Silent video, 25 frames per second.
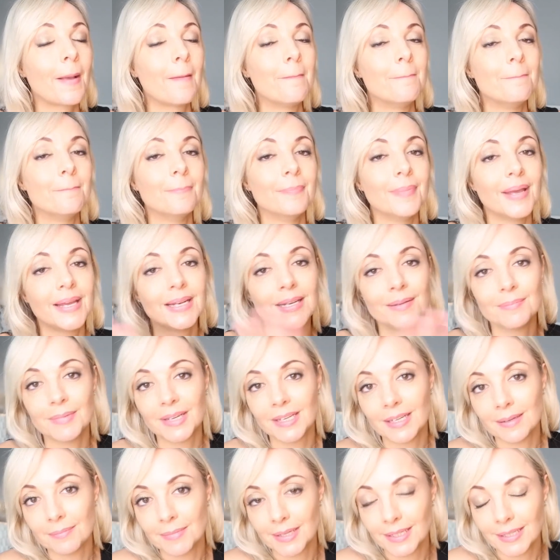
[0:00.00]

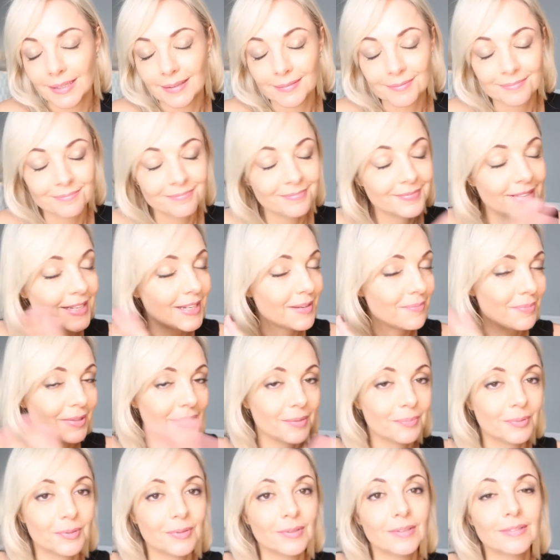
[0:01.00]
Many
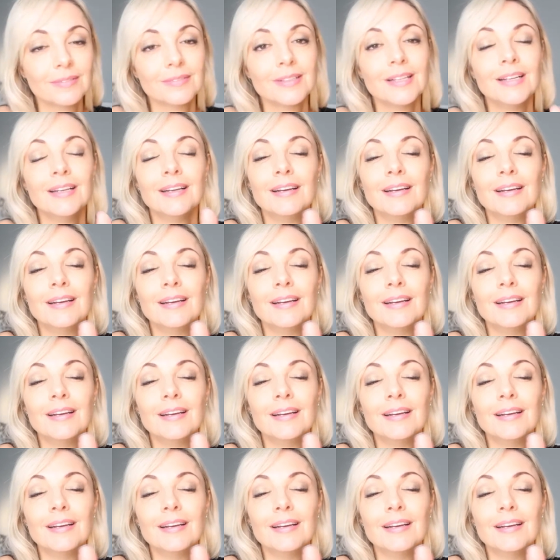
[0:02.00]
people